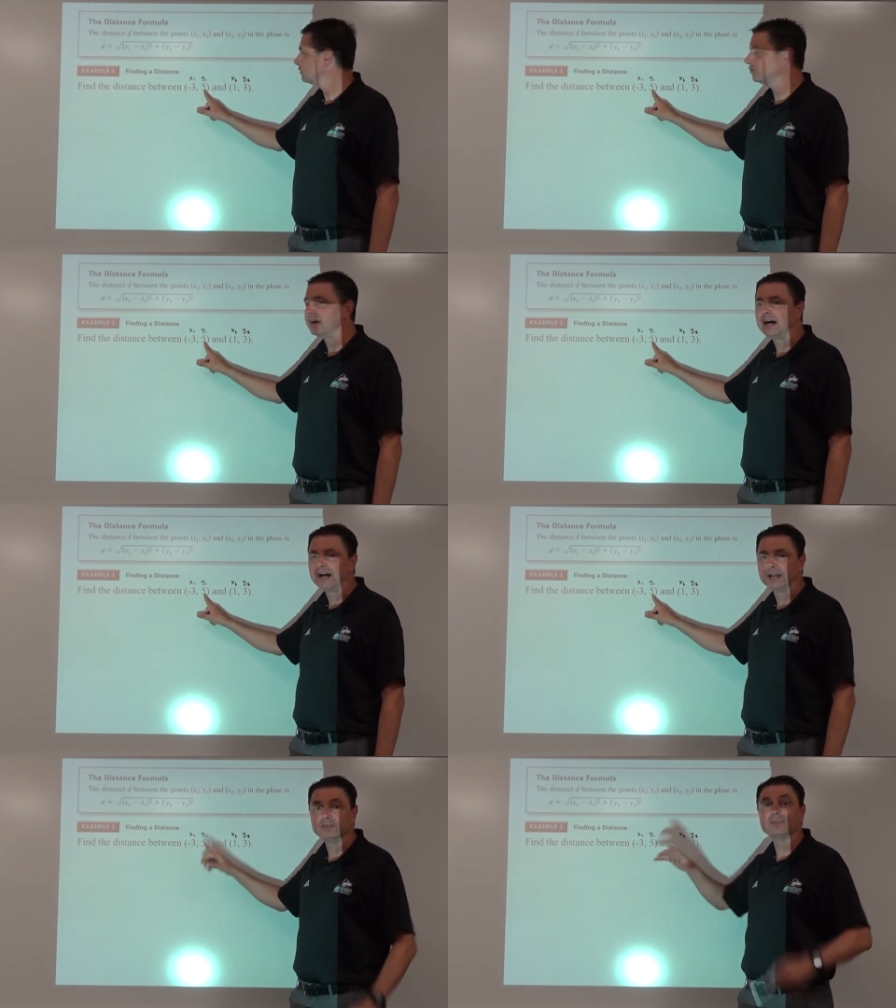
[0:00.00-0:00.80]

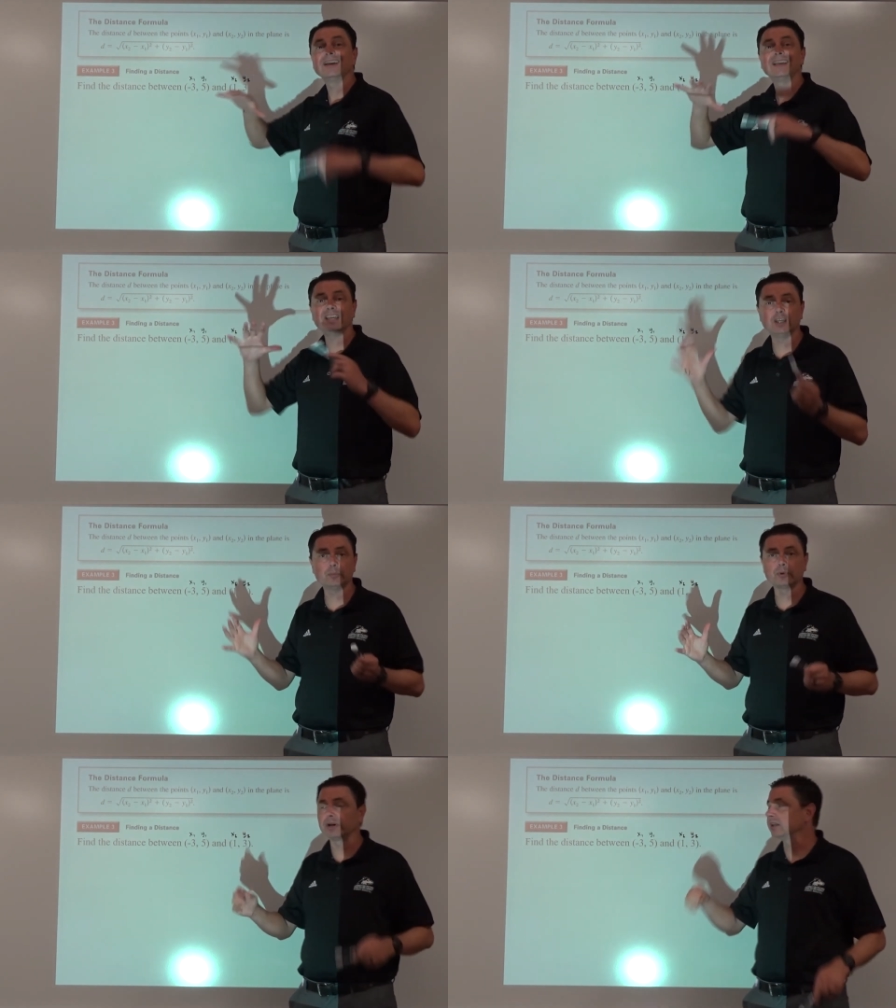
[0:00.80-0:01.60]
5
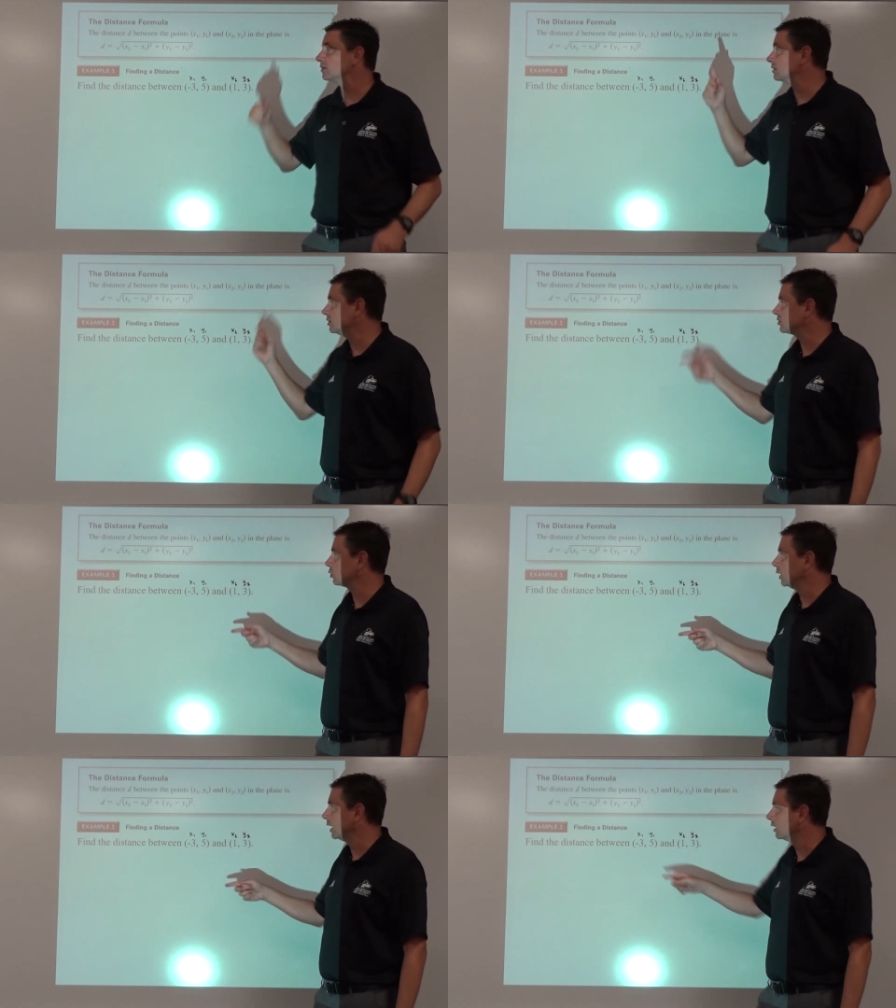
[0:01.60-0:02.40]
in parentheses
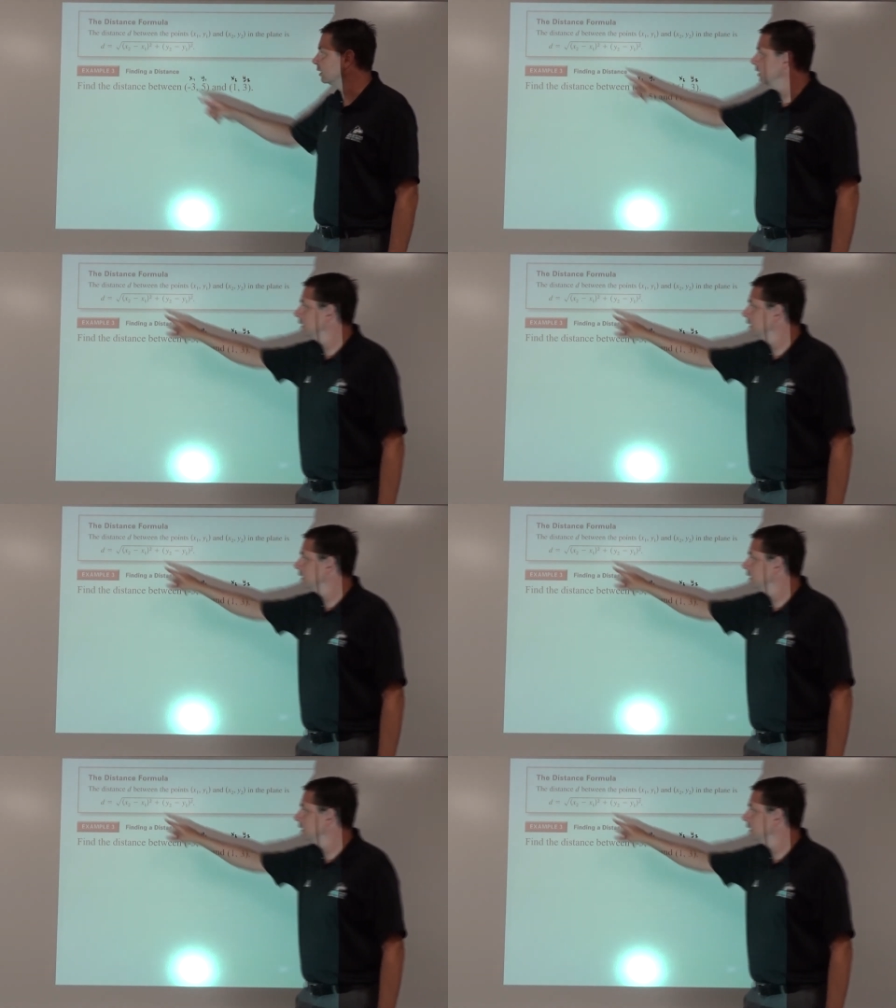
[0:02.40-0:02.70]
squared,